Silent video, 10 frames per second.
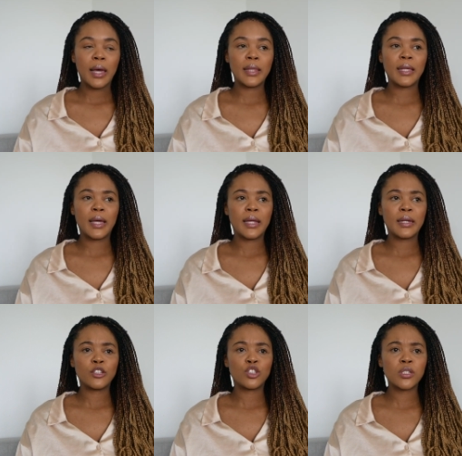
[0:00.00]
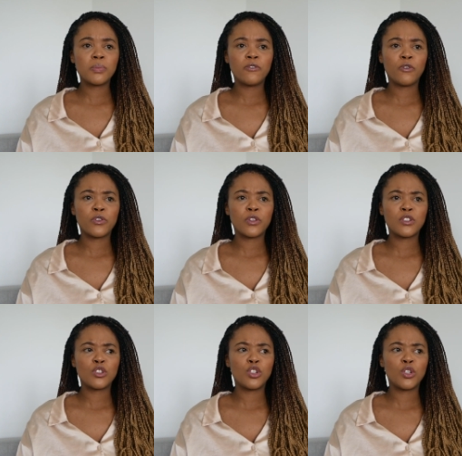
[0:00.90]
and then just before
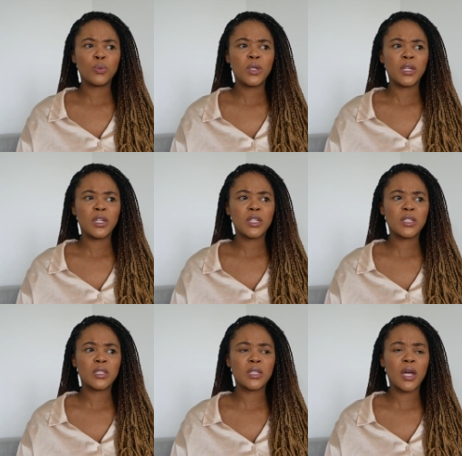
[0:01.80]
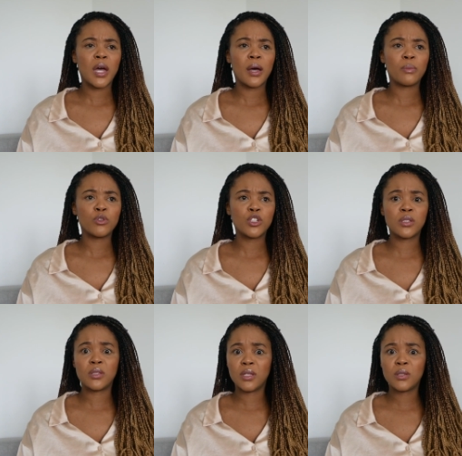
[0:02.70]
32 weeks um, which
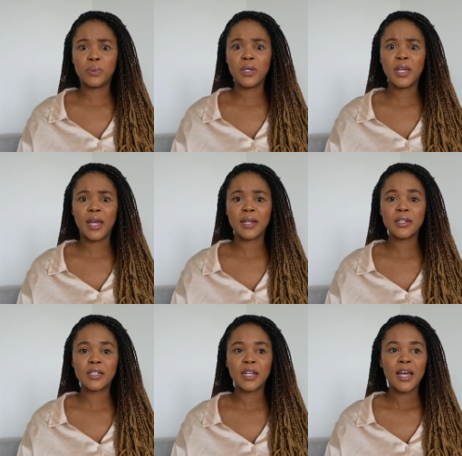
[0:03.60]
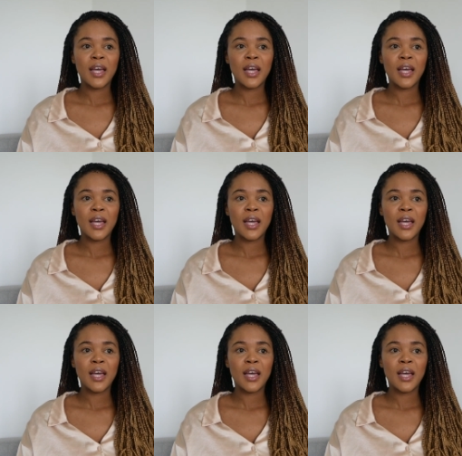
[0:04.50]
is this weekend